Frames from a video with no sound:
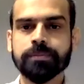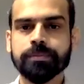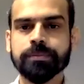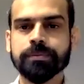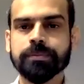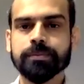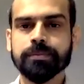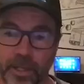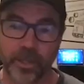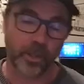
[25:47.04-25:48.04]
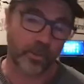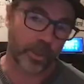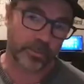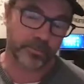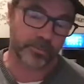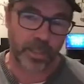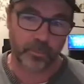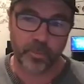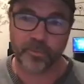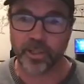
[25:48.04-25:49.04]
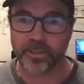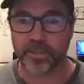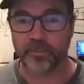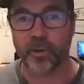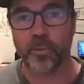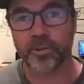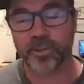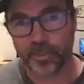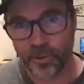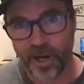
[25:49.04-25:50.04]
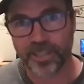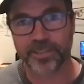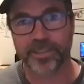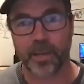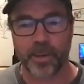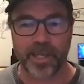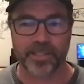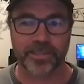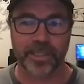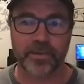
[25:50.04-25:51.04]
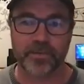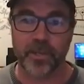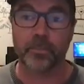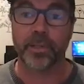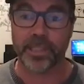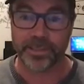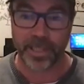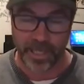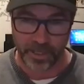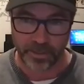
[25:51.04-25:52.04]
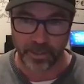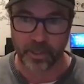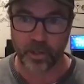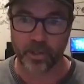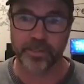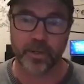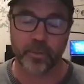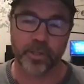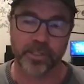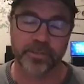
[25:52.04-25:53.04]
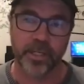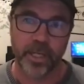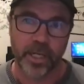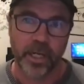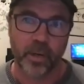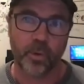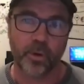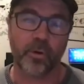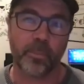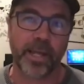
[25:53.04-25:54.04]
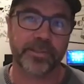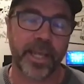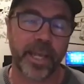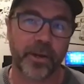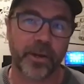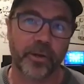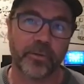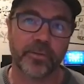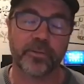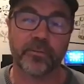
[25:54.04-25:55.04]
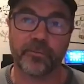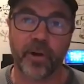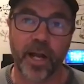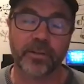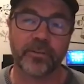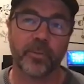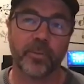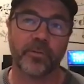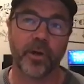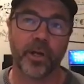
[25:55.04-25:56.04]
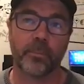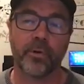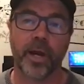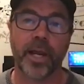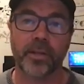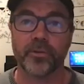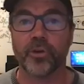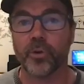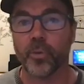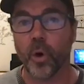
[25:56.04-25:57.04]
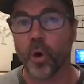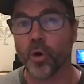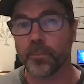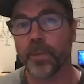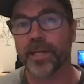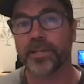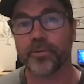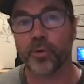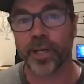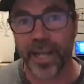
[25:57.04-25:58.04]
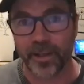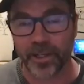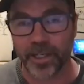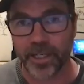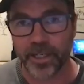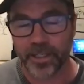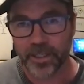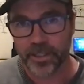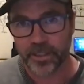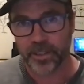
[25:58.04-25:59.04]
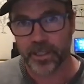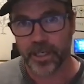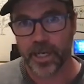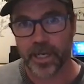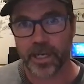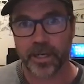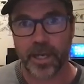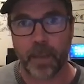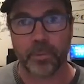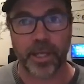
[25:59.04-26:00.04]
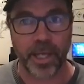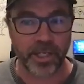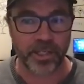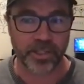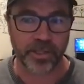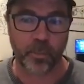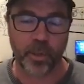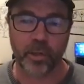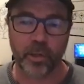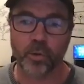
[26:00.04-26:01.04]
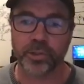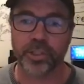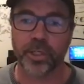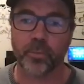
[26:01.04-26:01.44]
Yeah, thank you. Well, we've got a few more surprises up our sleeves, so please get in contact with us. We're about to head over to France. We've got a brand new augmented reality application that we're launching,